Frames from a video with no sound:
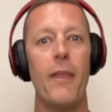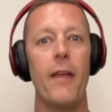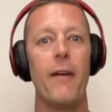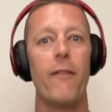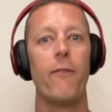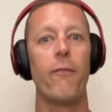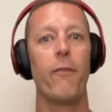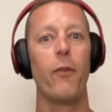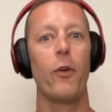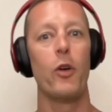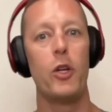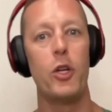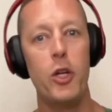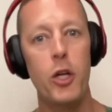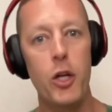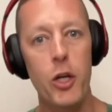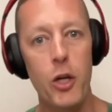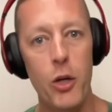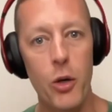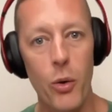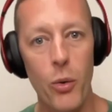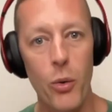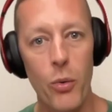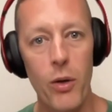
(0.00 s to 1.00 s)
for
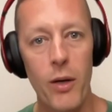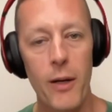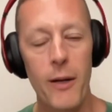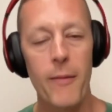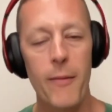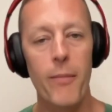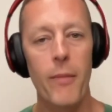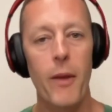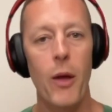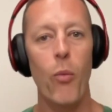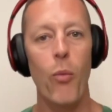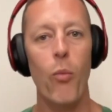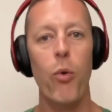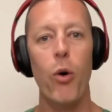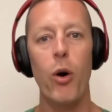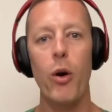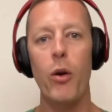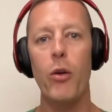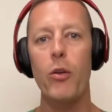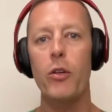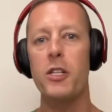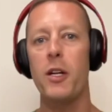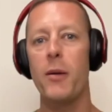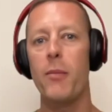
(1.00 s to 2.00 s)
you, what
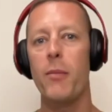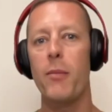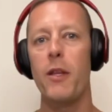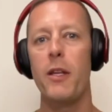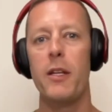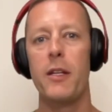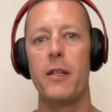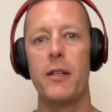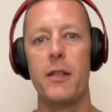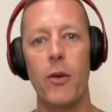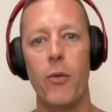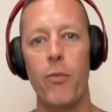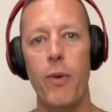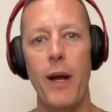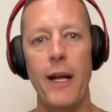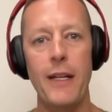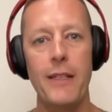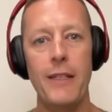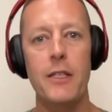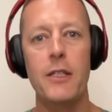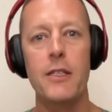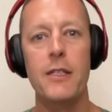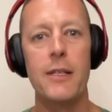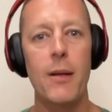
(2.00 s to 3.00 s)
are some of the, the
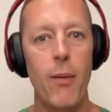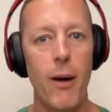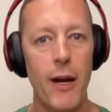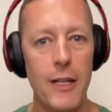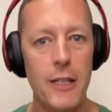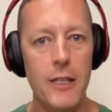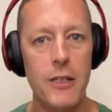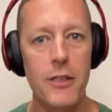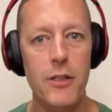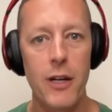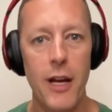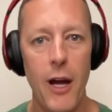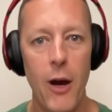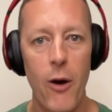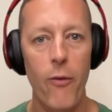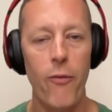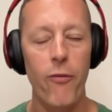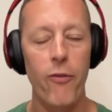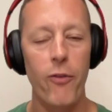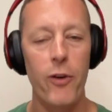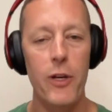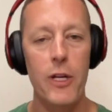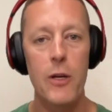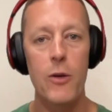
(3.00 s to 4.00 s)
rescues that might have stood out
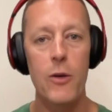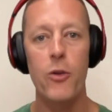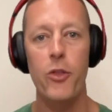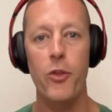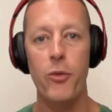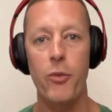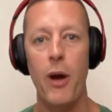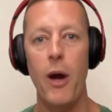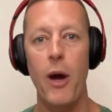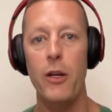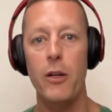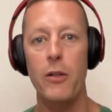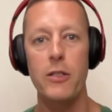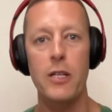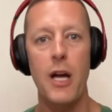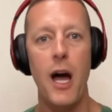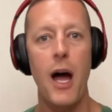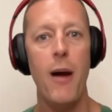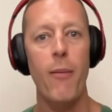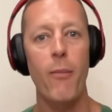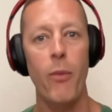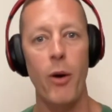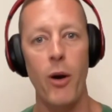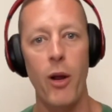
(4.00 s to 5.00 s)
for you throughout your
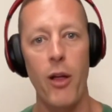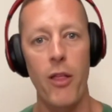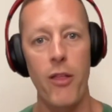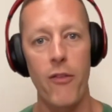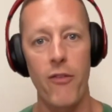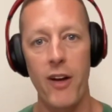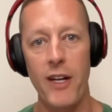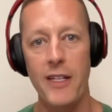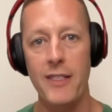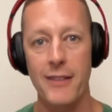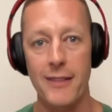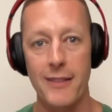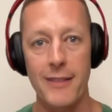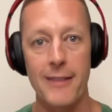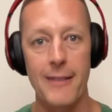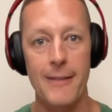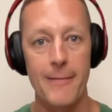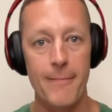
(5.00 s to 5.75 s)
time on all the vessels?